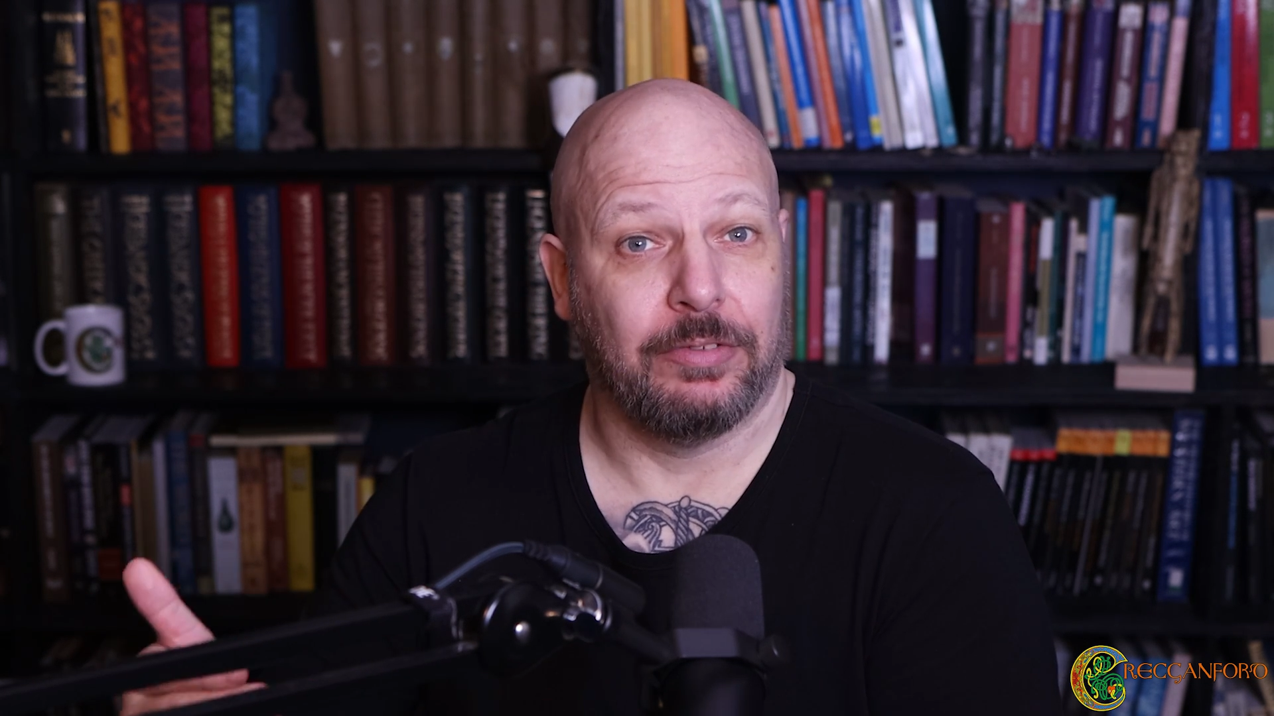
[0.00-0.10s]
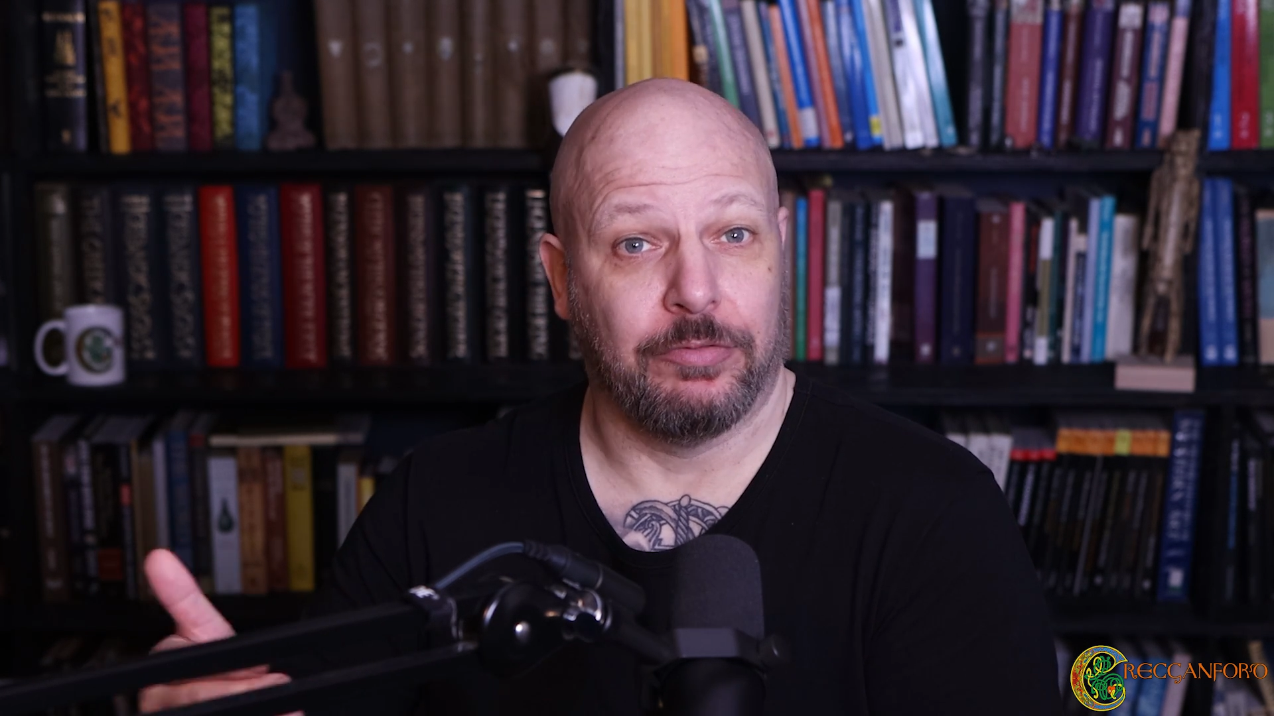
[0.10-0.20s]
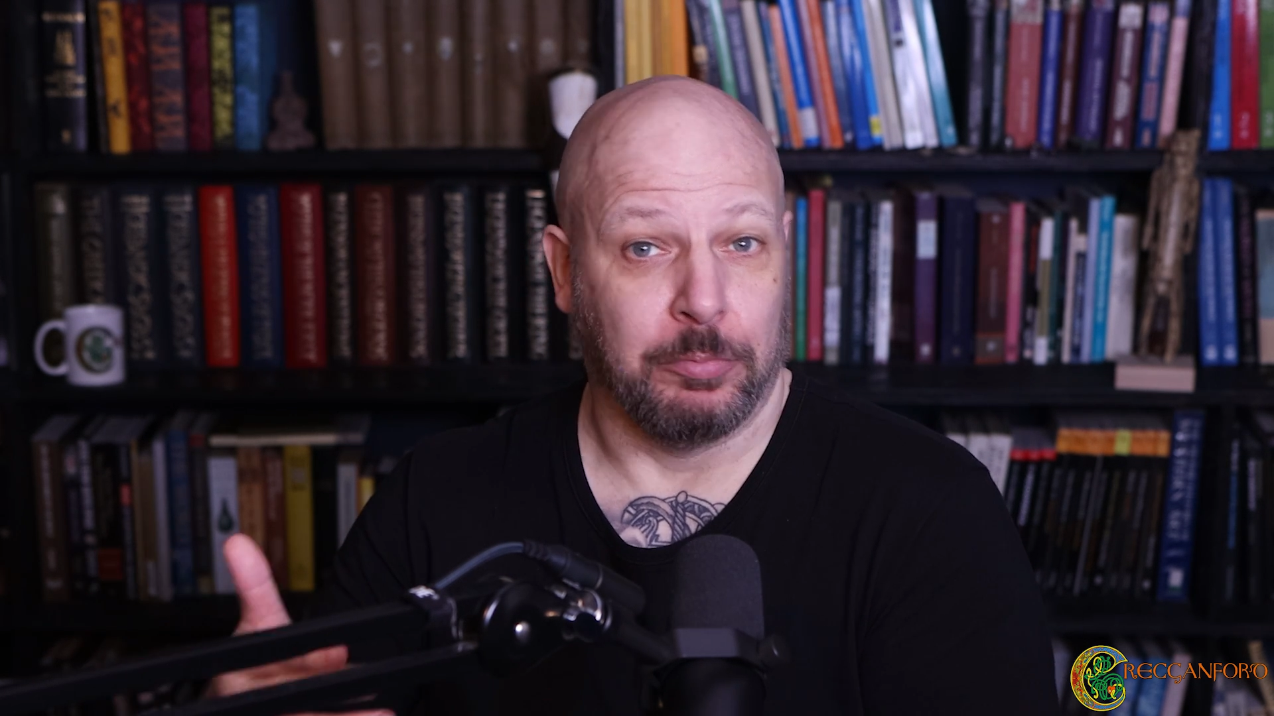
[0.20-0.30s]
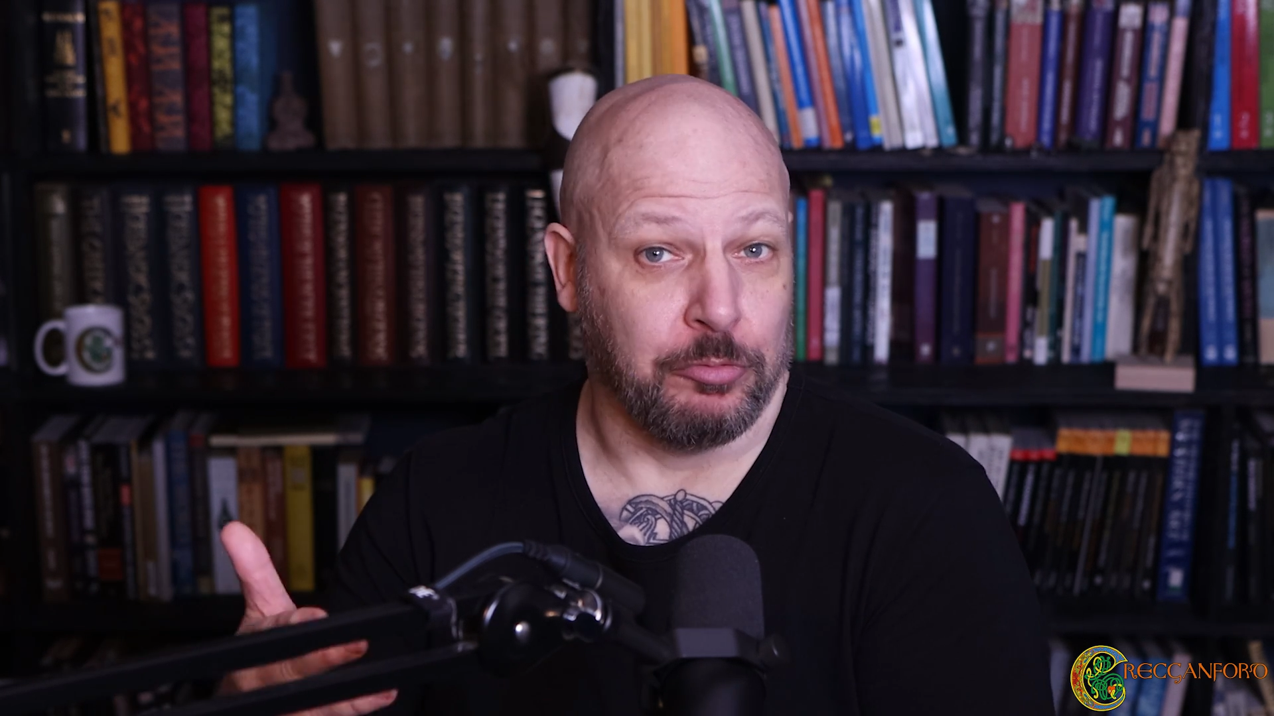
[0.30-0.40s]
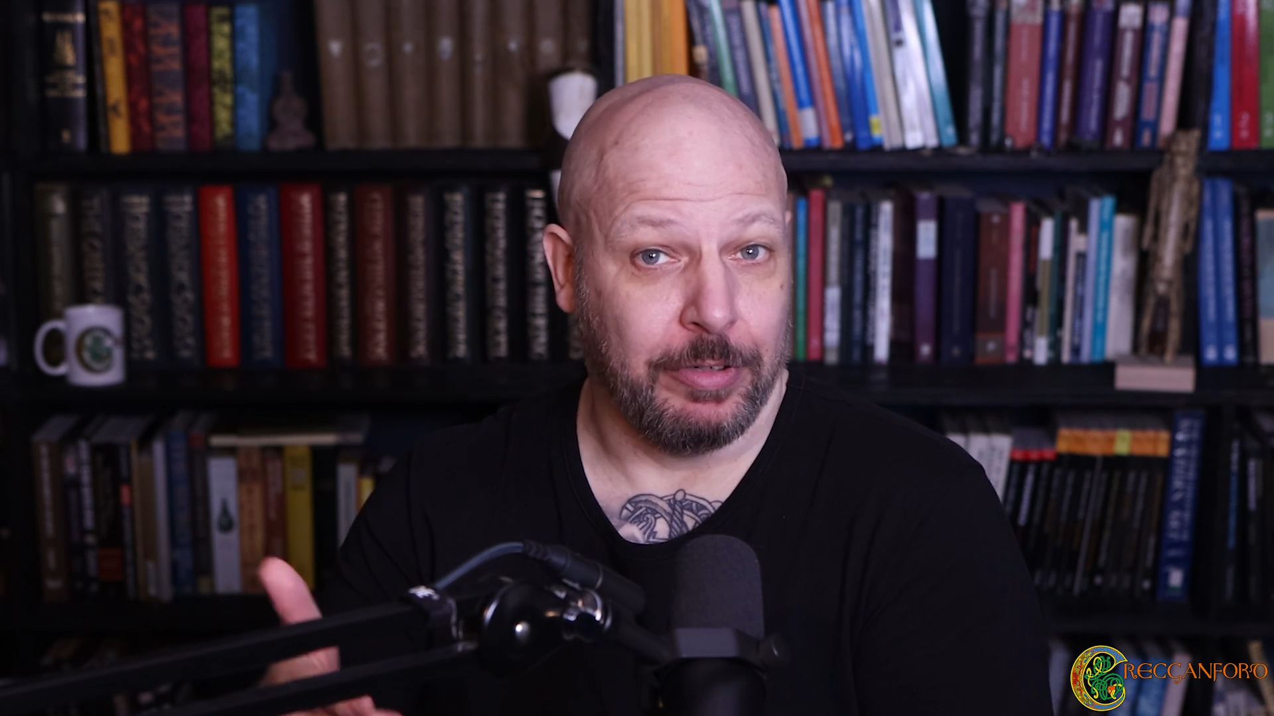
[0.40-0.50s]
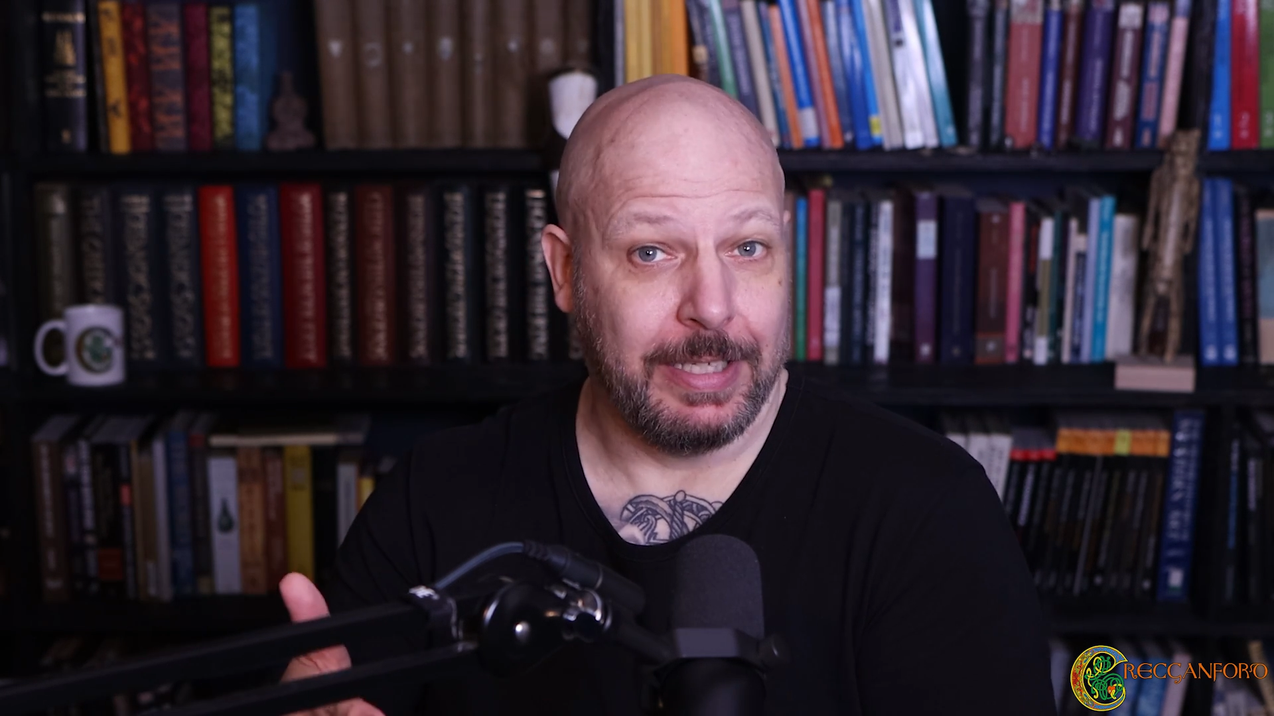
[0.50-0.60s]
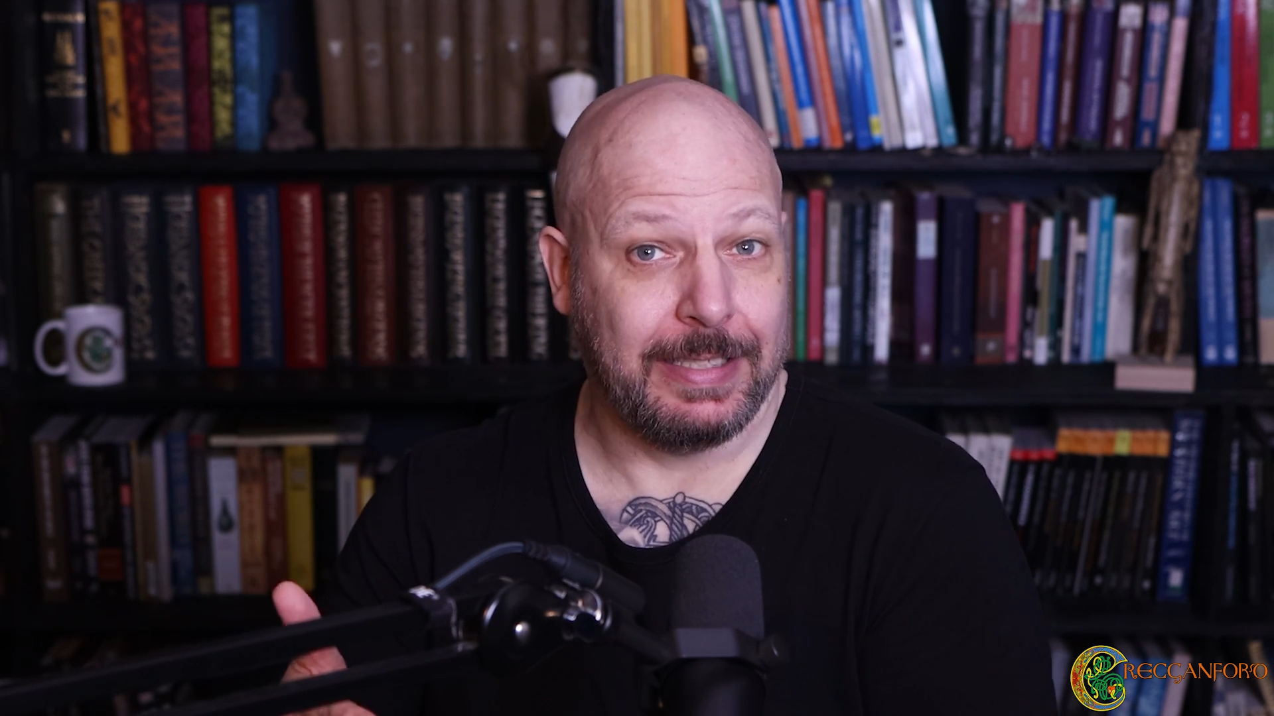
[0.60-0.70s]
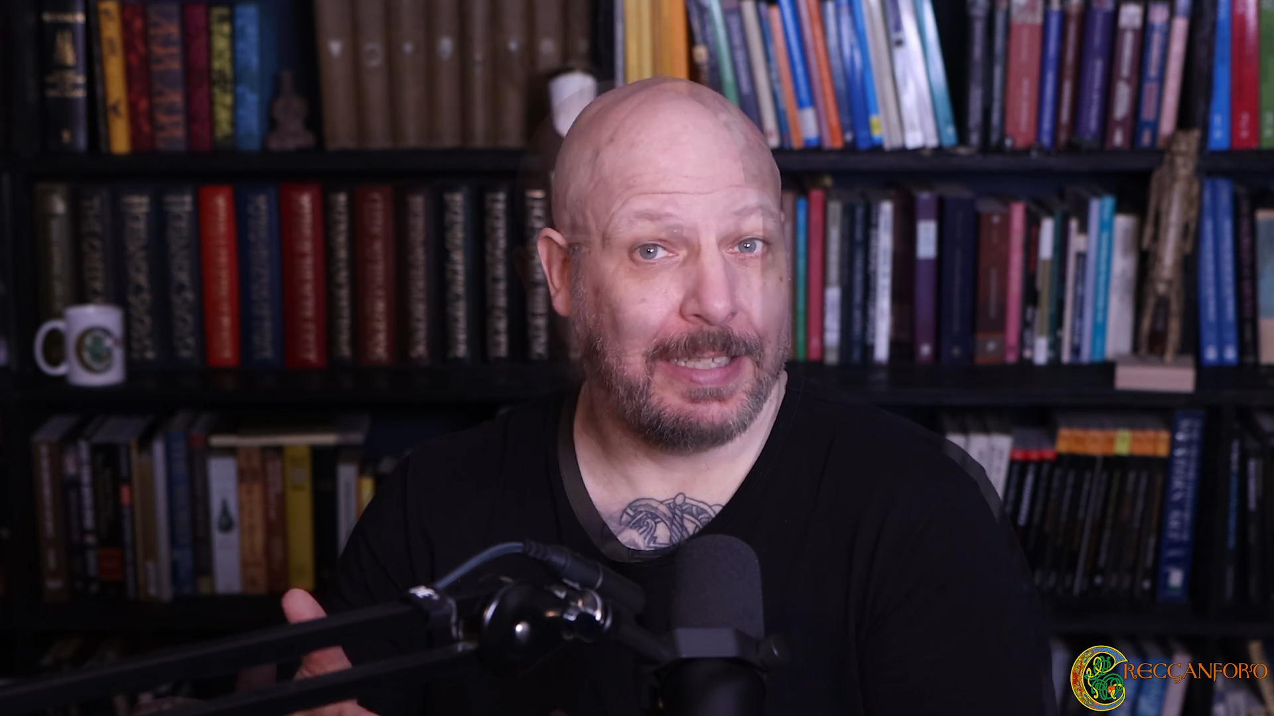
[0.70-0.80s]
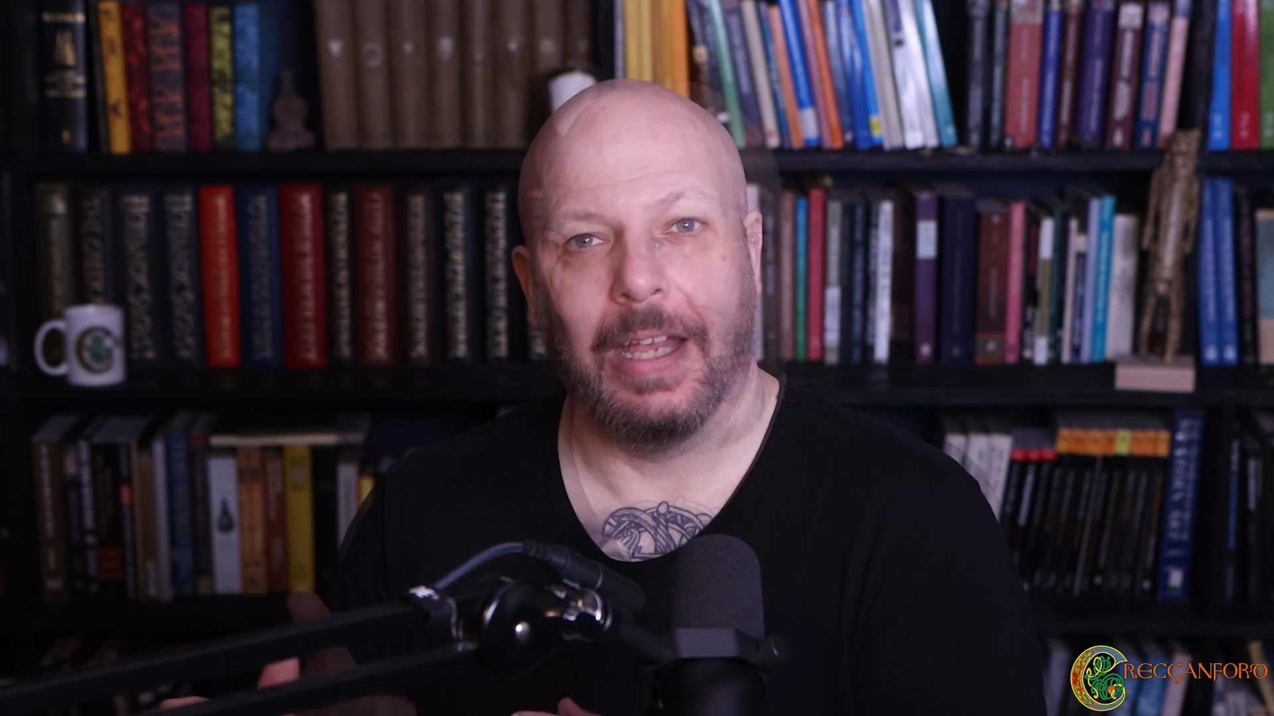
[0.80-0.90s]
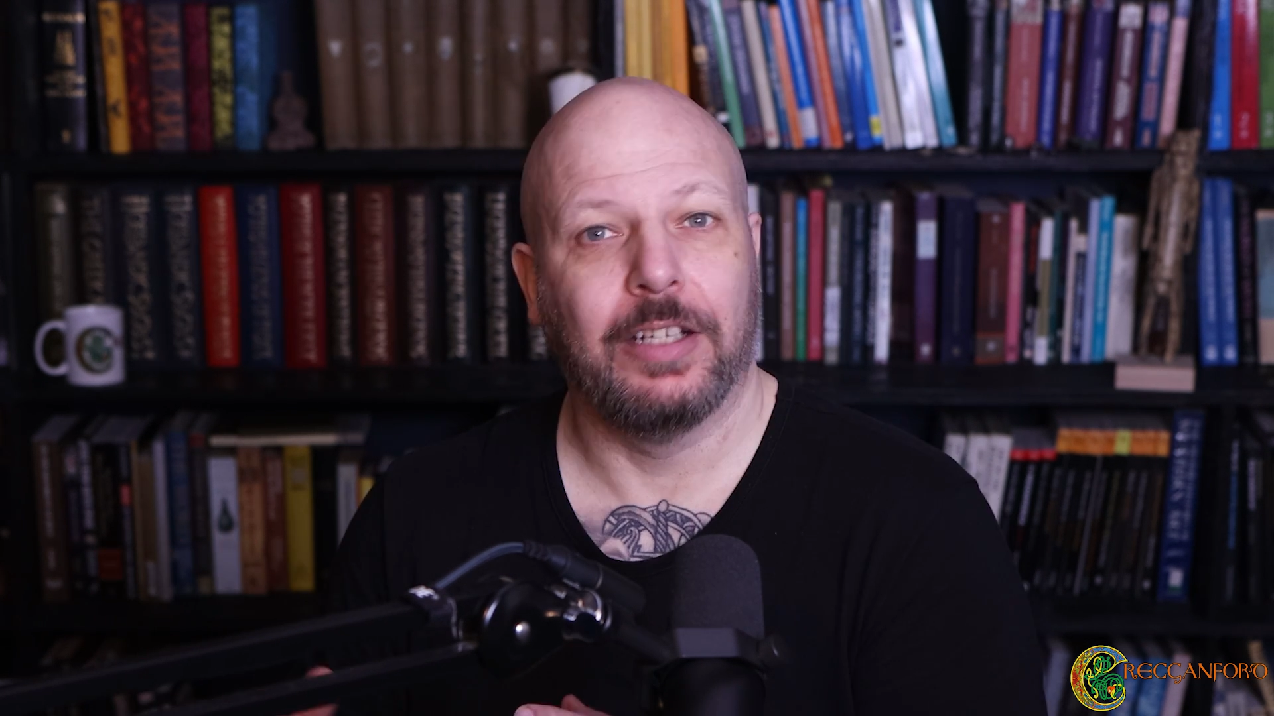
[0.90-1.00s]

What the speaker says: from Greece